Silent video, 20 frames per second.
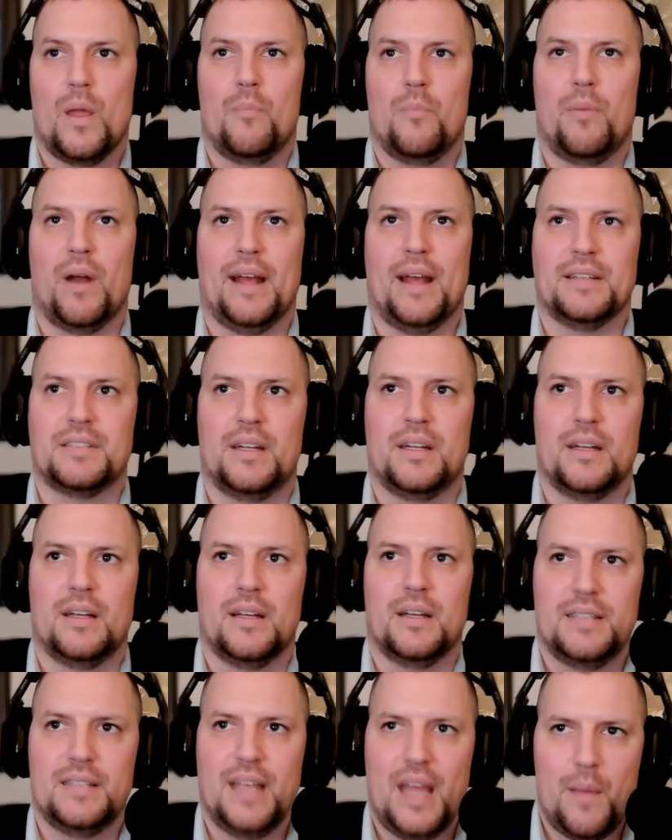But as an
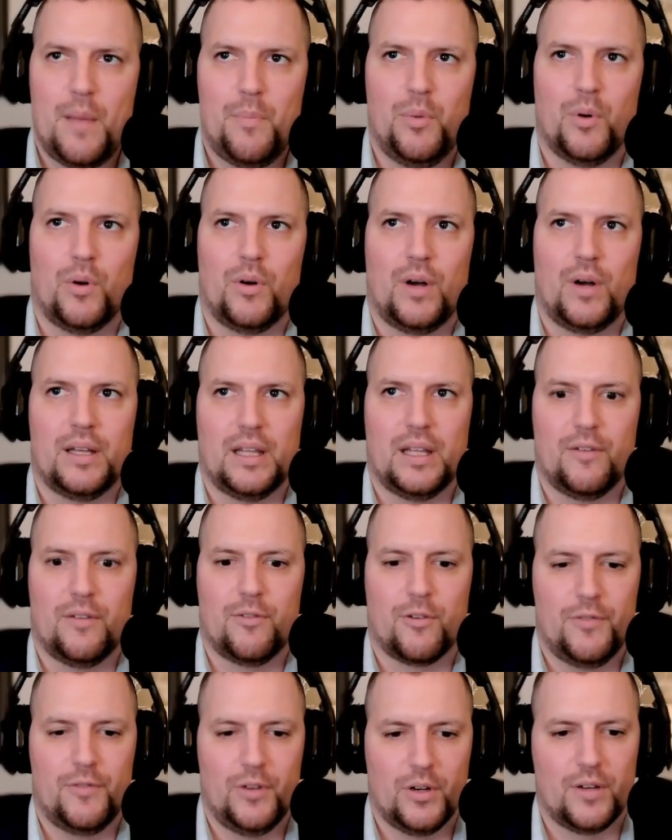example, I think
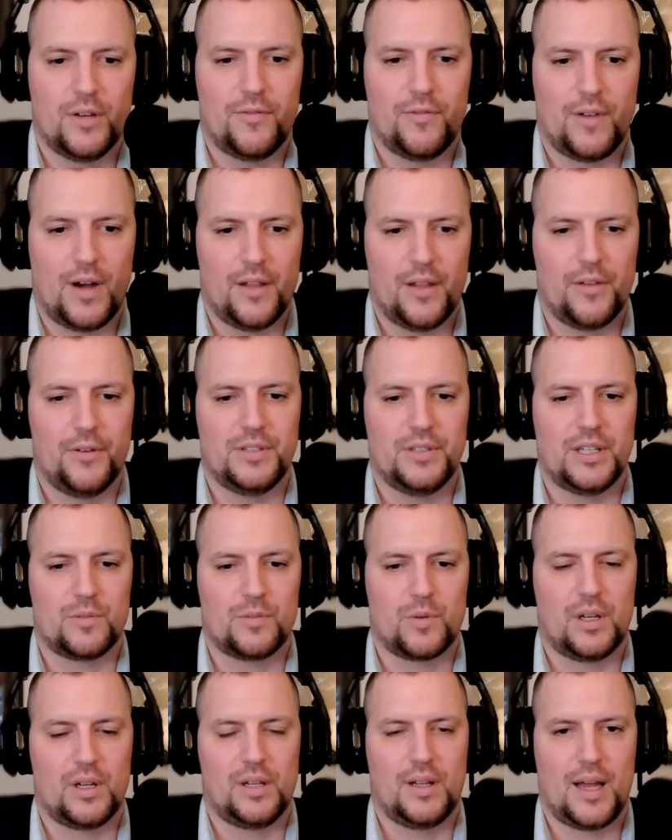for feel good fathers, as
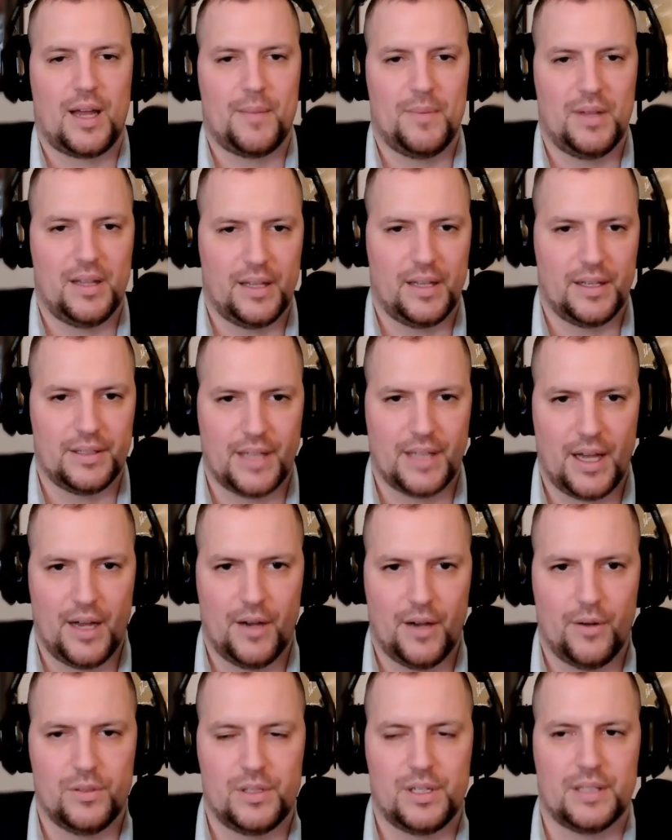we're climbing things
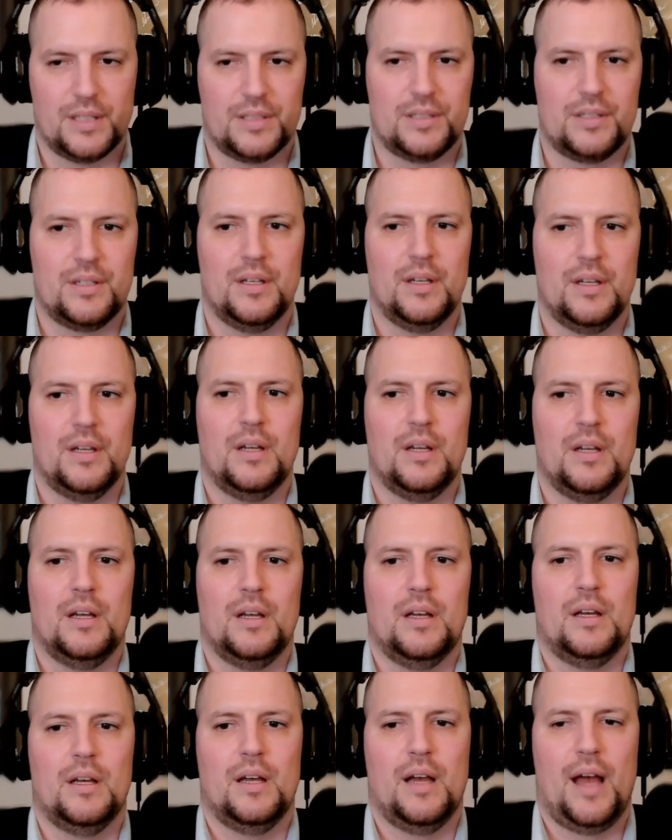out, just
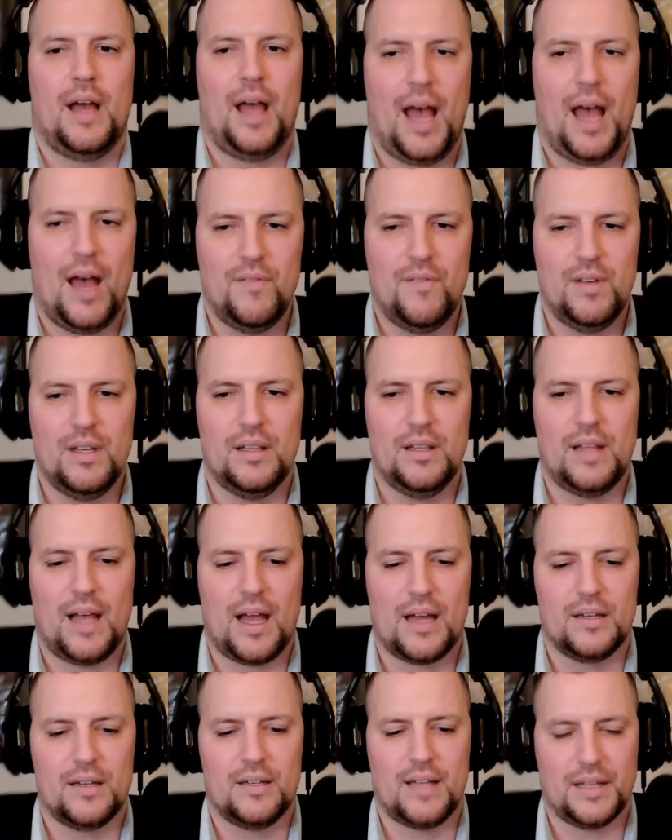having
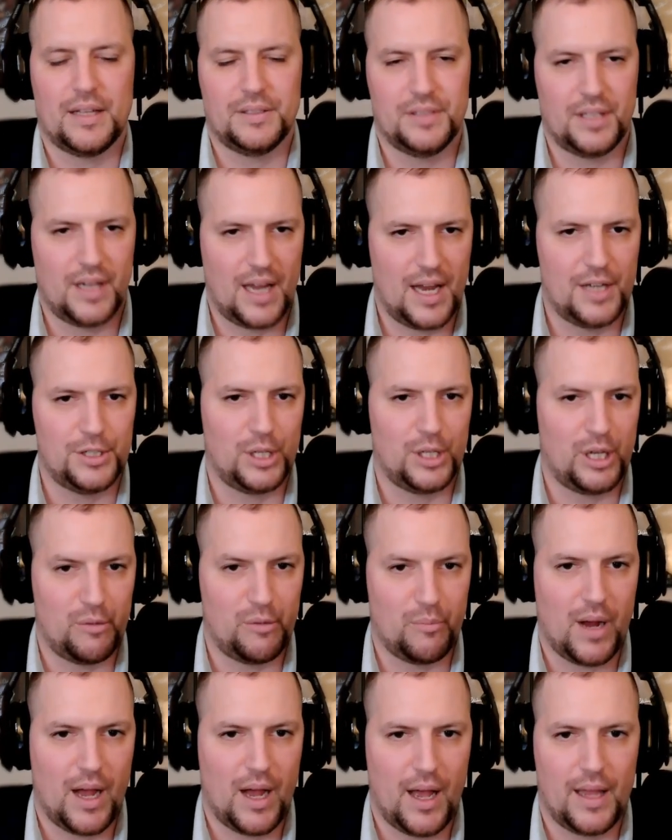that destination in
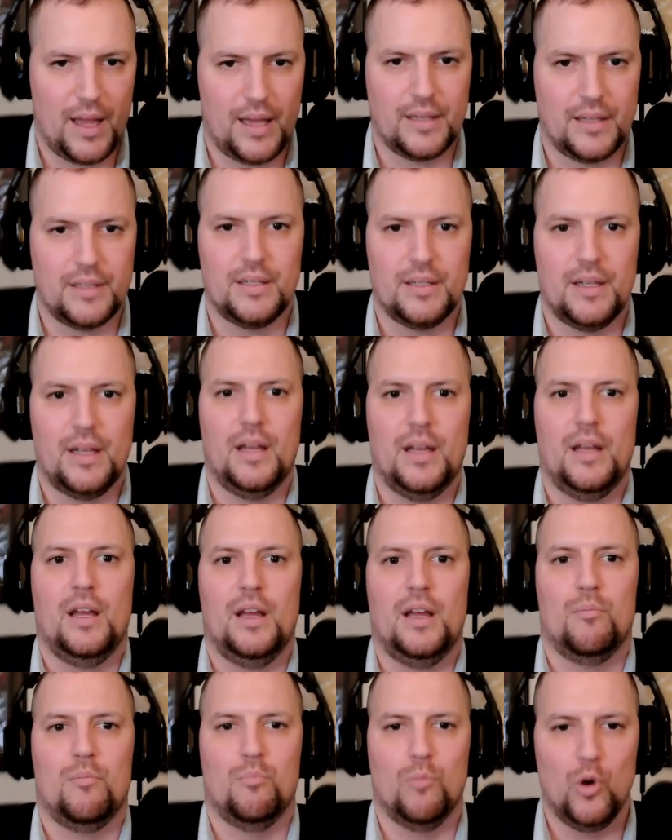mind,
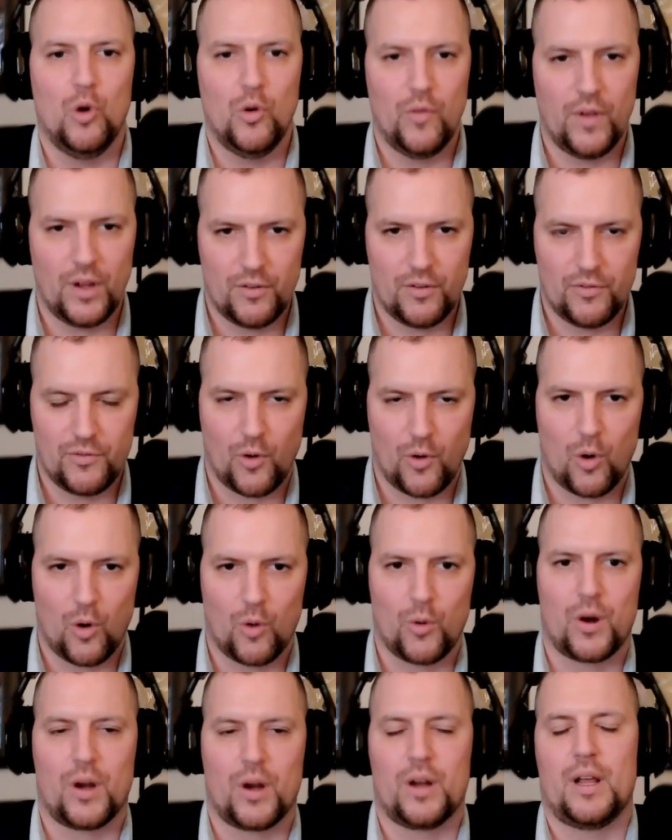moving
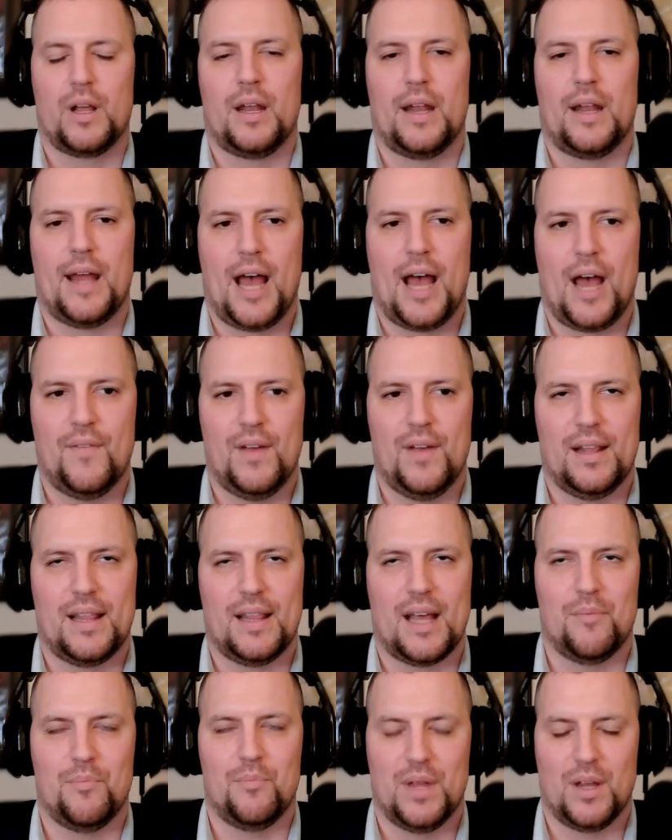forward and having
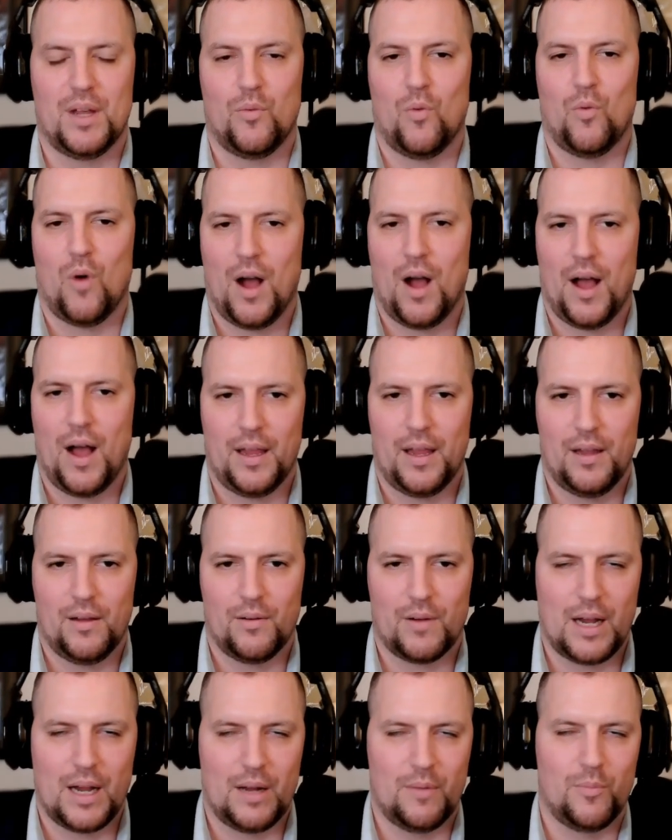that big why,
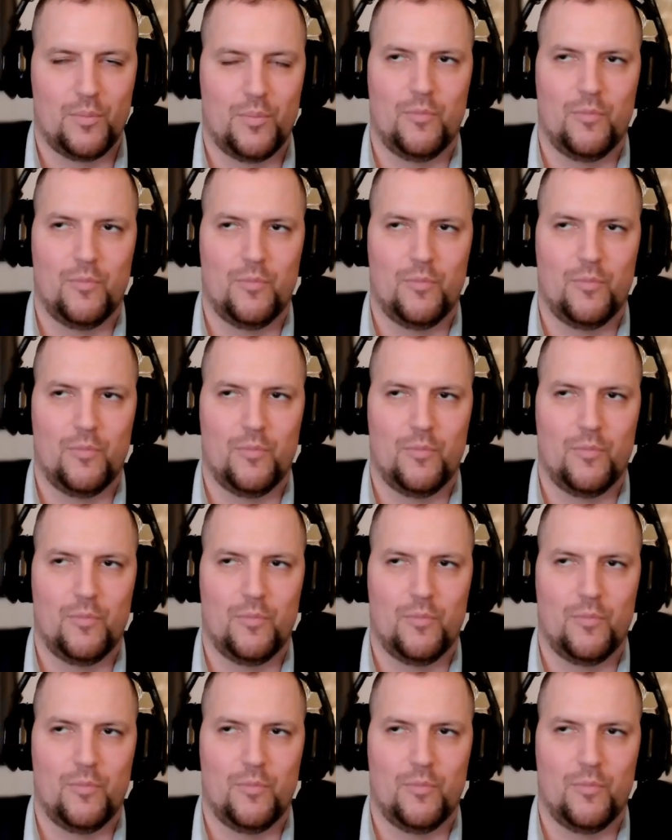right?